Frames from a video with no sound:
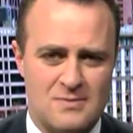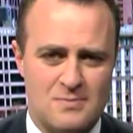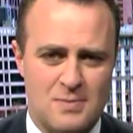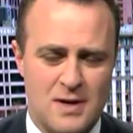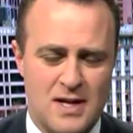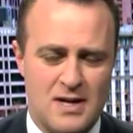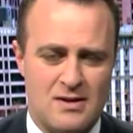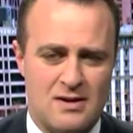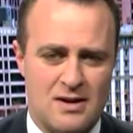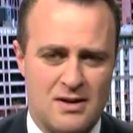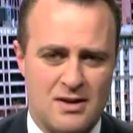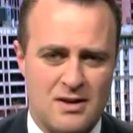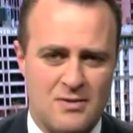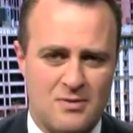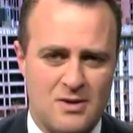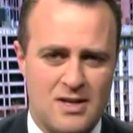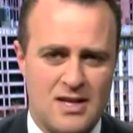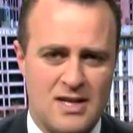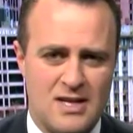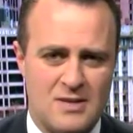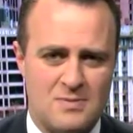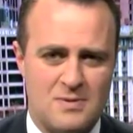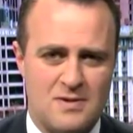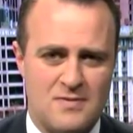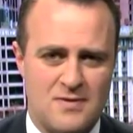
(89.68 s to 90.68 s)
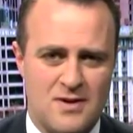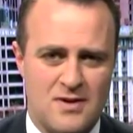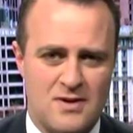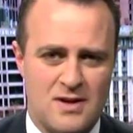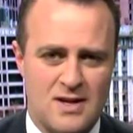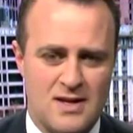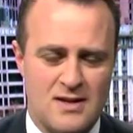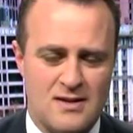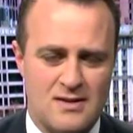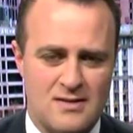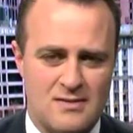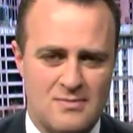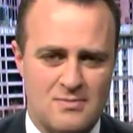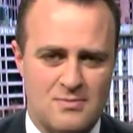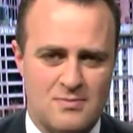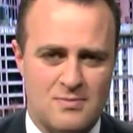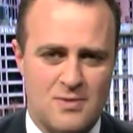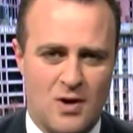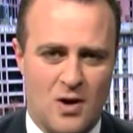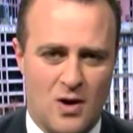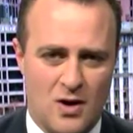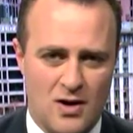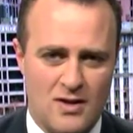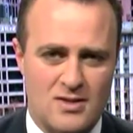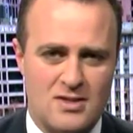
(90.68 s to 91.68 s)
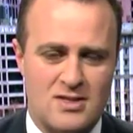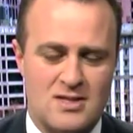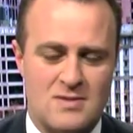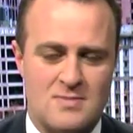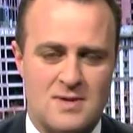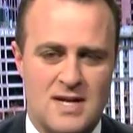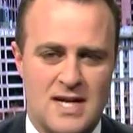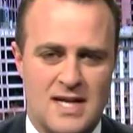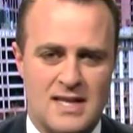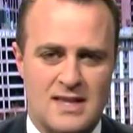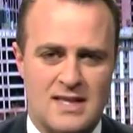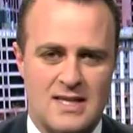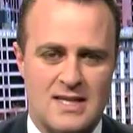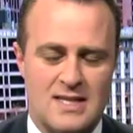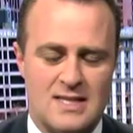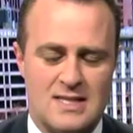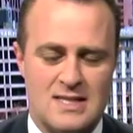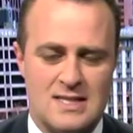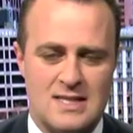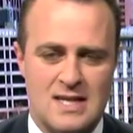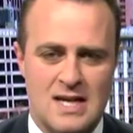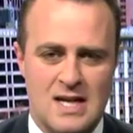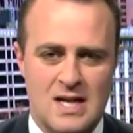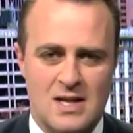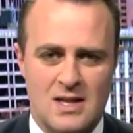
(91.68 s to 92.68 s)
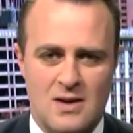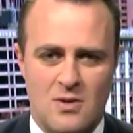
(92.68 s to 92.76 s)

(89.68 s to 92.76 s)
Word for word: Peter, I think we need to be very honest about this.